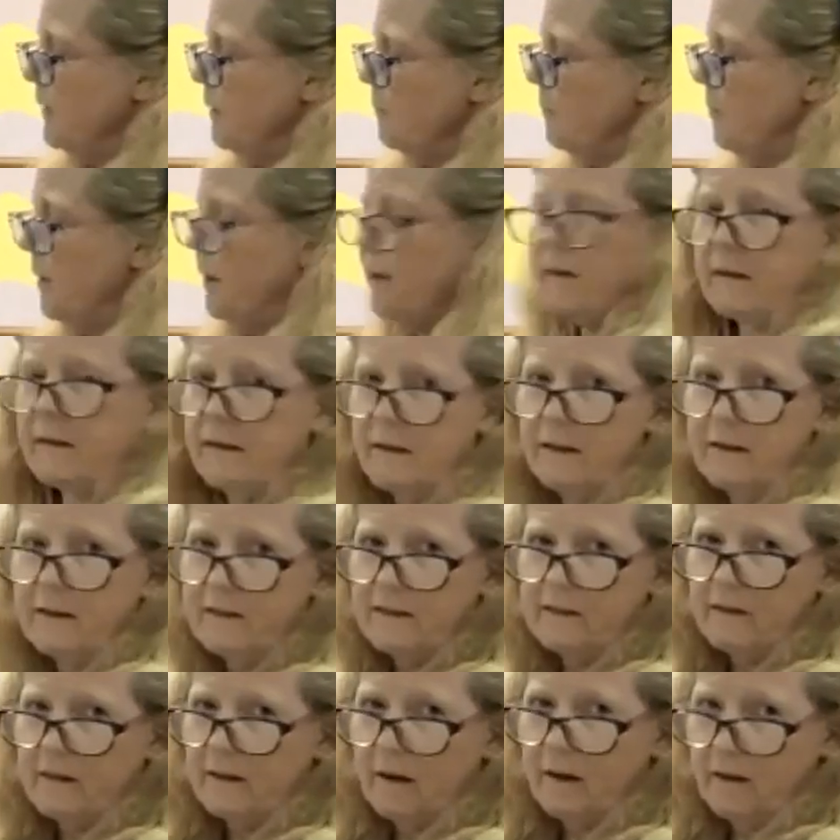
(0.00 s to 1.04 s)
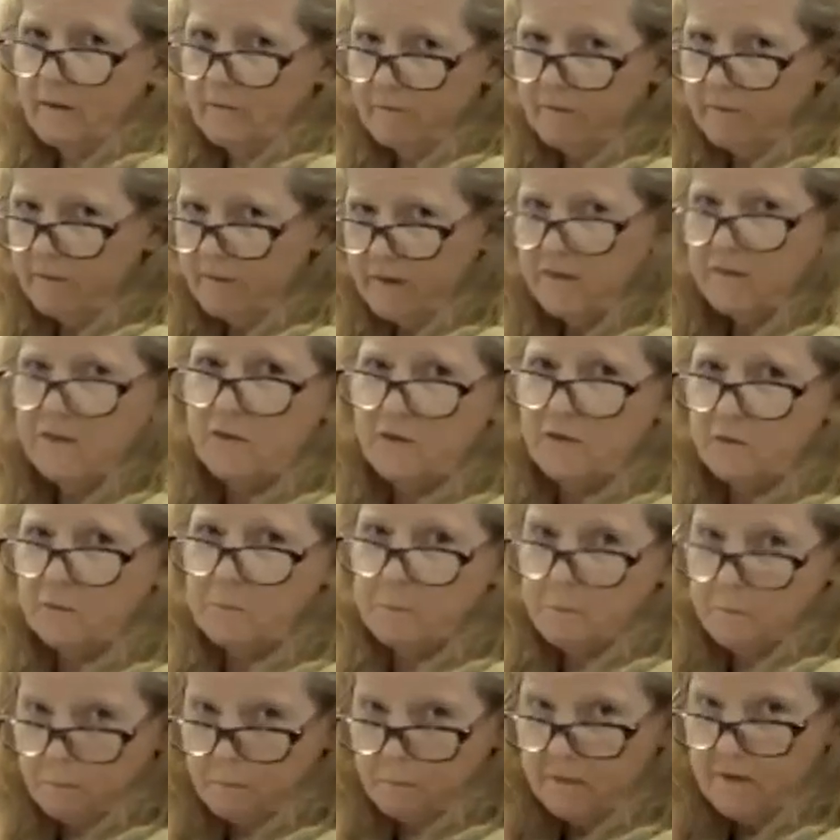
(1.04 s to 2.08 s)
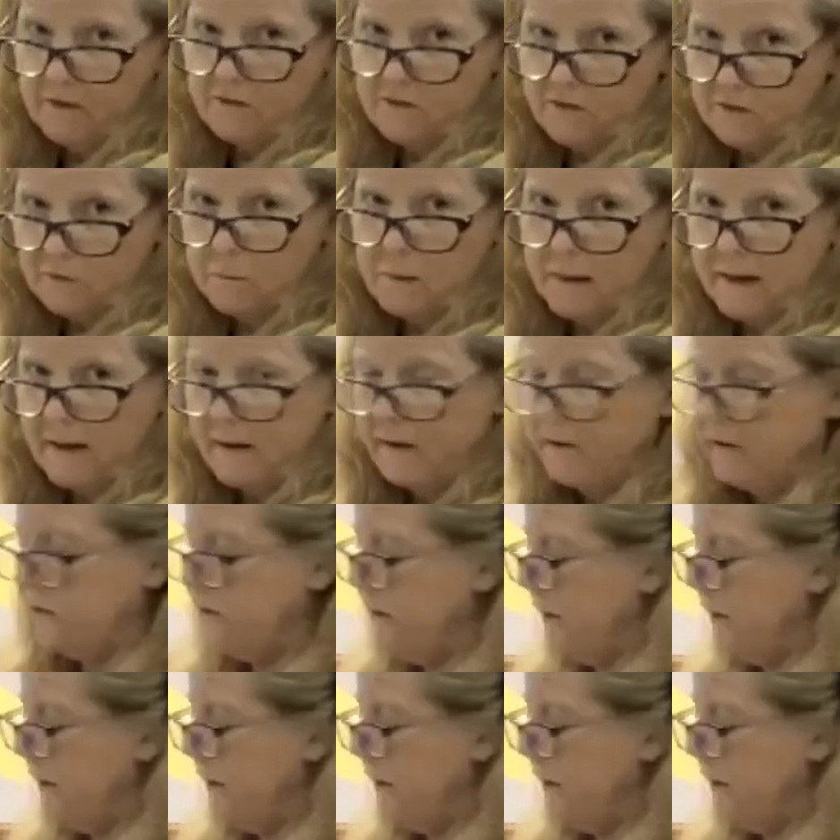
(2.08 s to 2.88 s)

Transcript: but this is beginner